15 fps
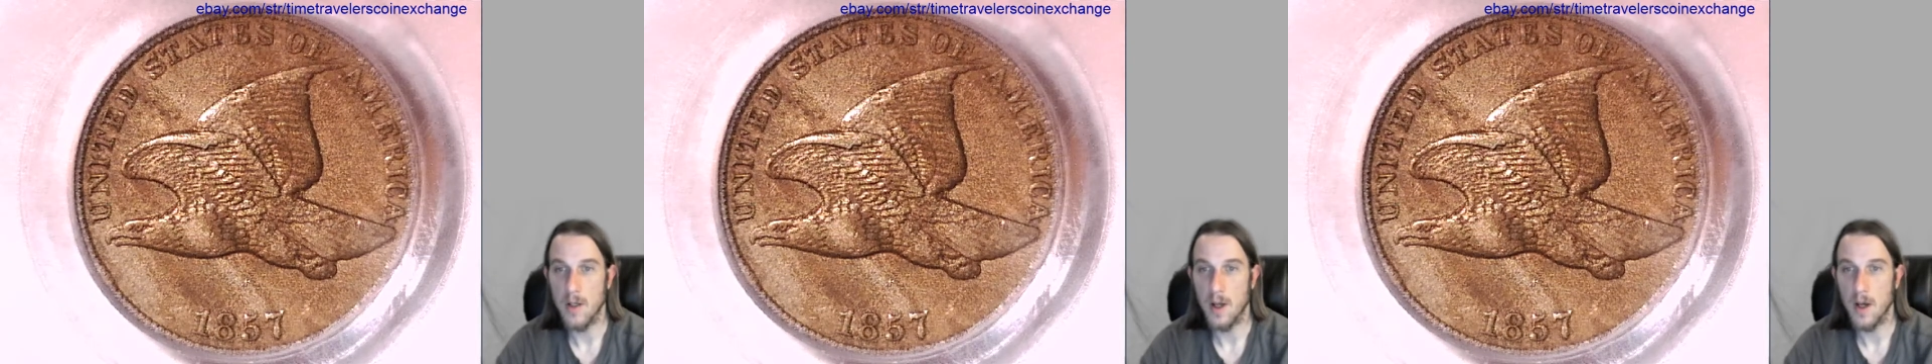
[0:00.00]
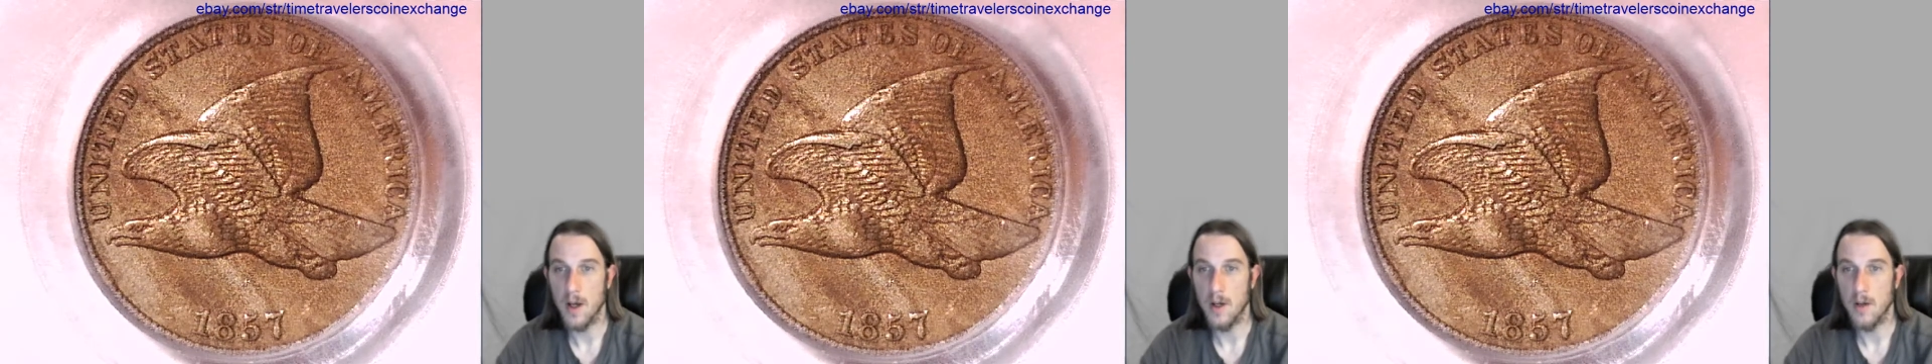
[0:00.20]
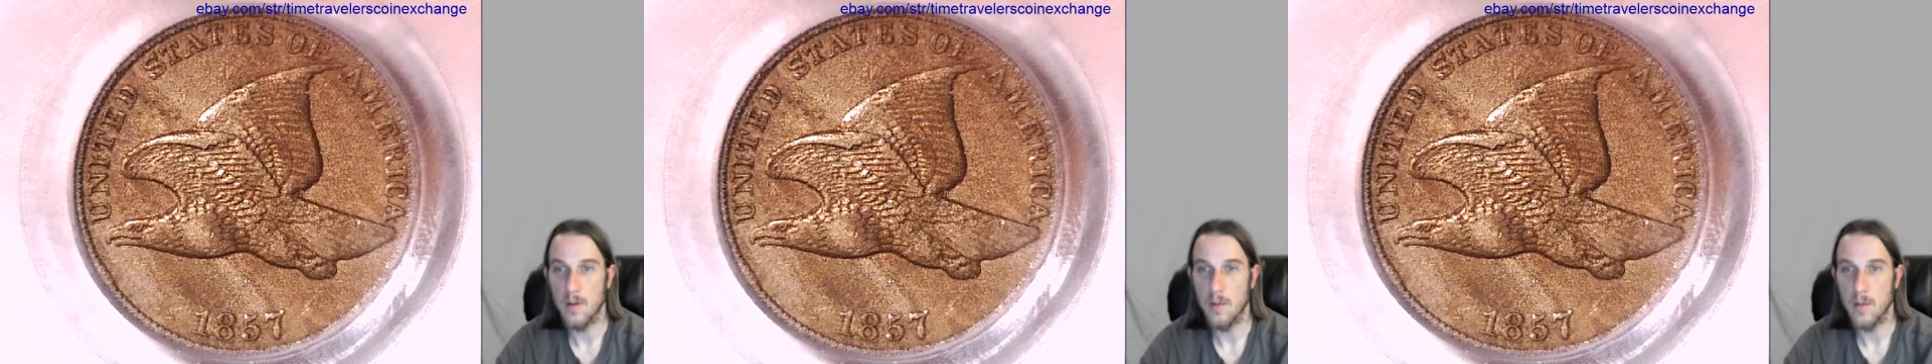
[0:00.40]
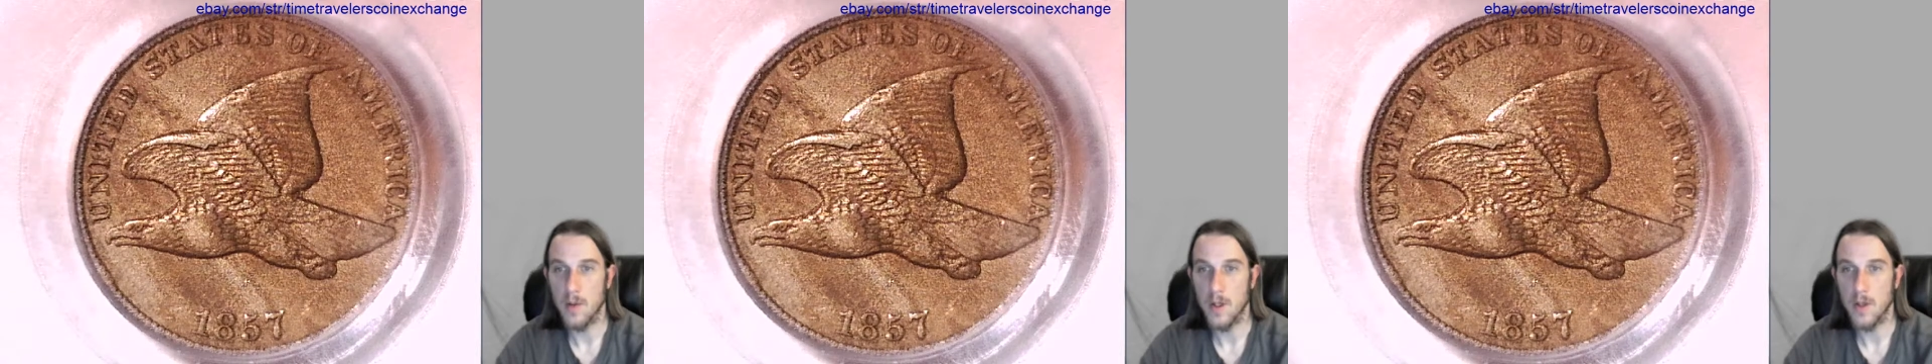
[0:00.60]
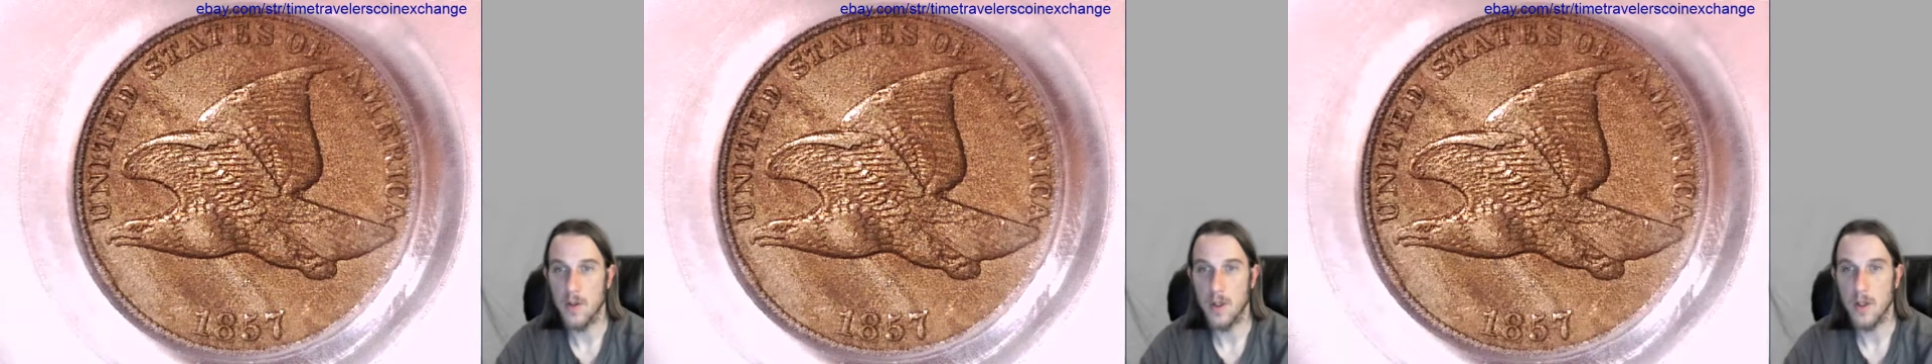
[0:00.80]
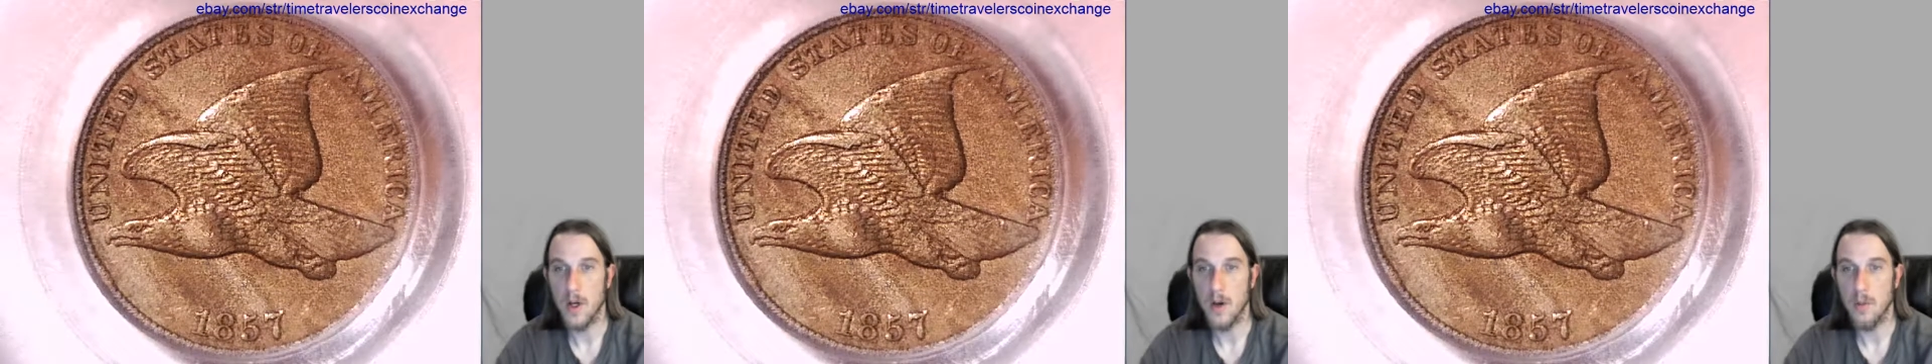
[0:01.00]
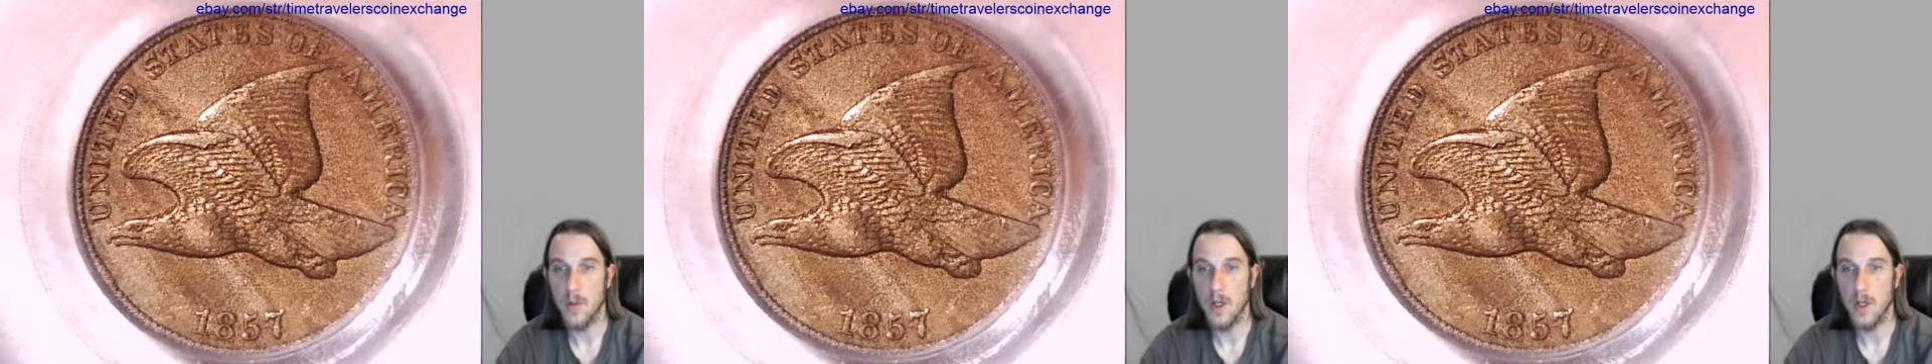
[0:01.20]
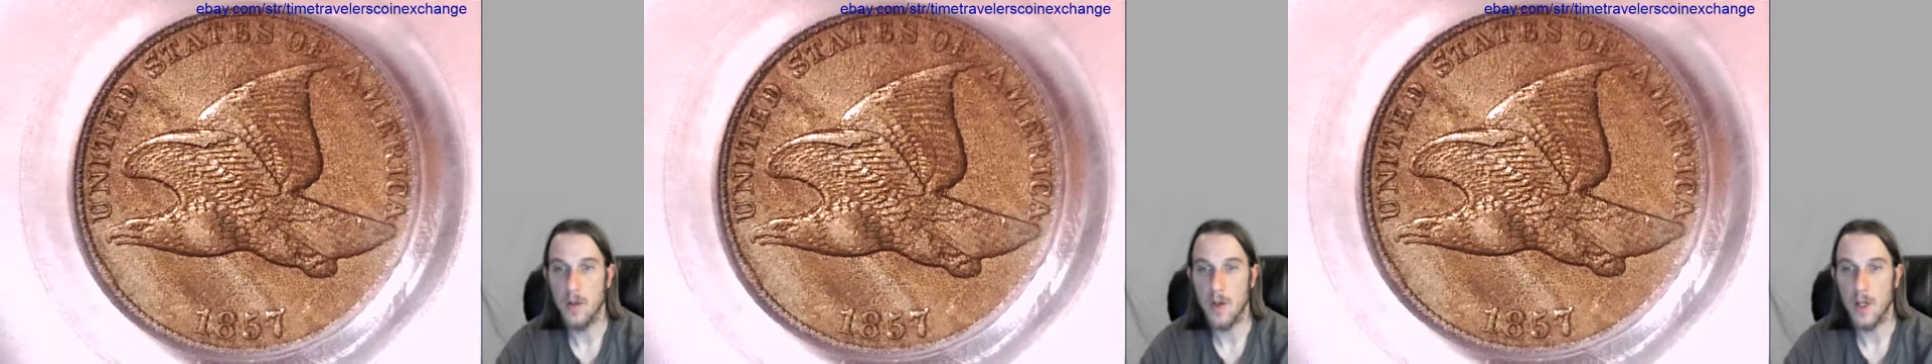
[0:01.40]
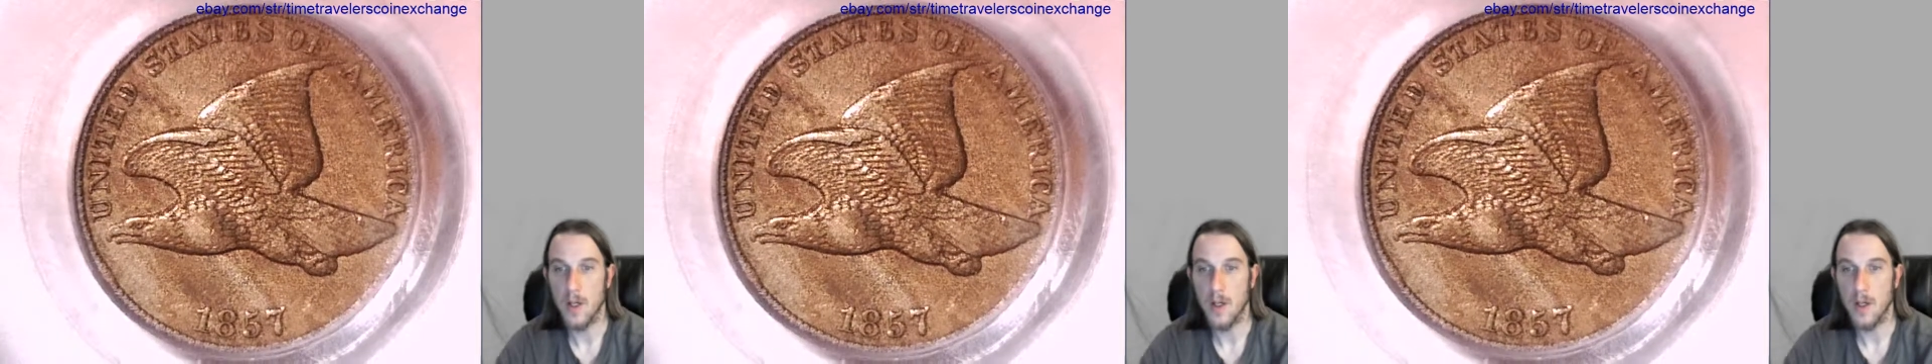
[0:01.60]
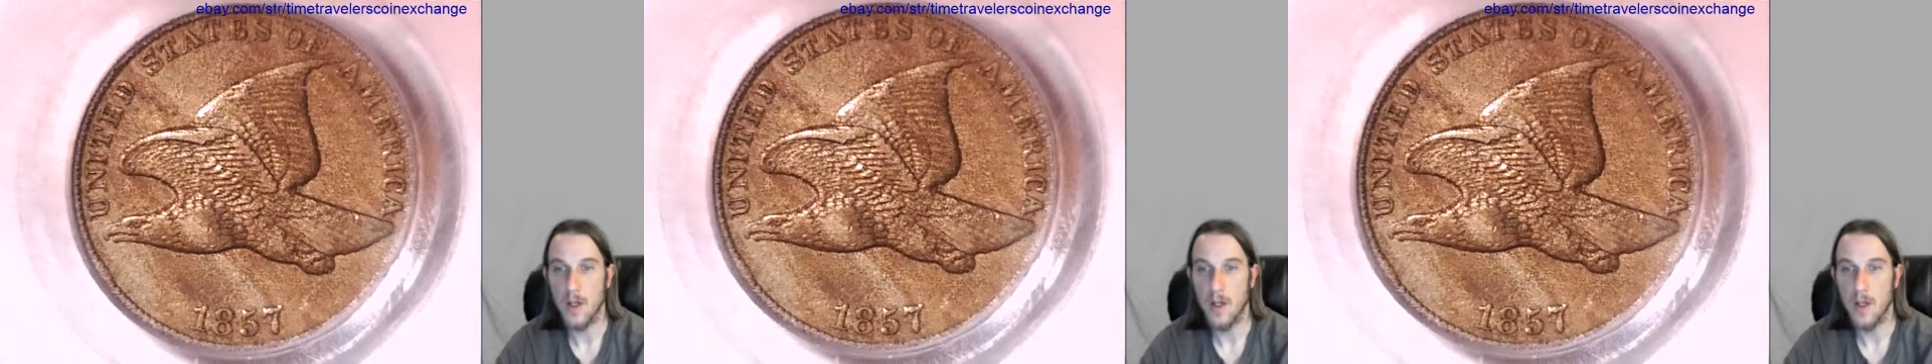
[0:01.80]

uh, it should go pretty quick.